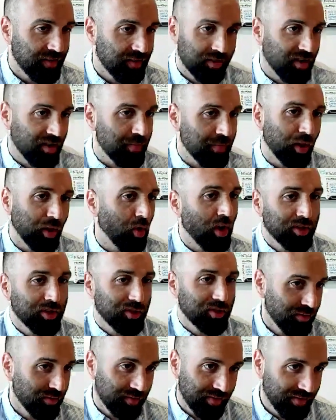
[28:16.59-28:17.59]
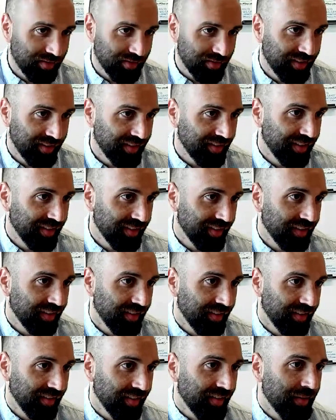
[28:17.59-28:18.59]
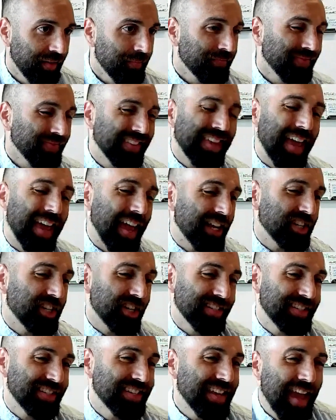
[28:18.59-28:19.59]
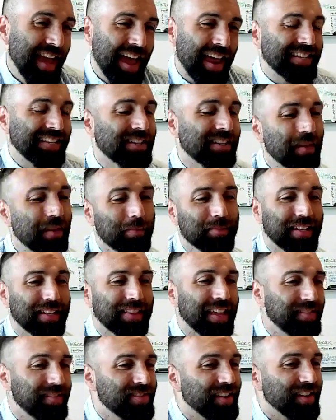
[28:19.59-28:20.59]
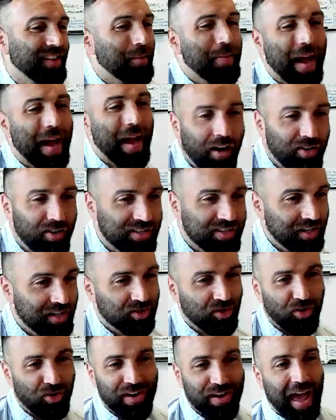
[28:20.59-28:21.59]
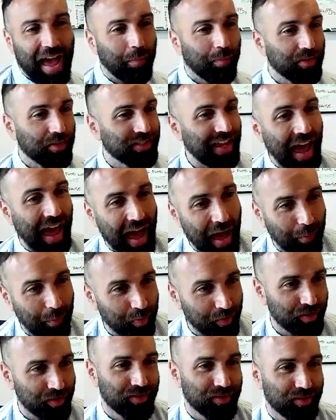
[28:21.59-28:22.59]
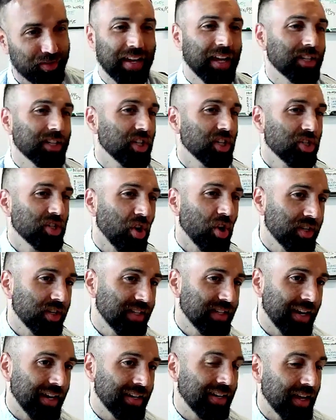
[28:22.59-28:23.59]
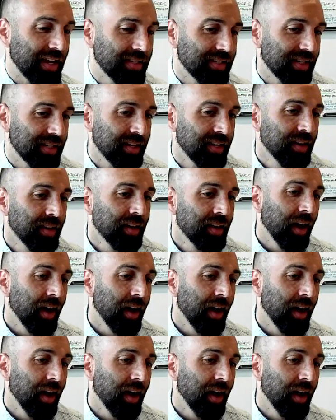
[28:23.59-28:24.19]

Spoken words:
They don't have control and so forth. Yeah, it's just and sometimes like the comparisons aren't apples to apples. Like it just starts getting dicey.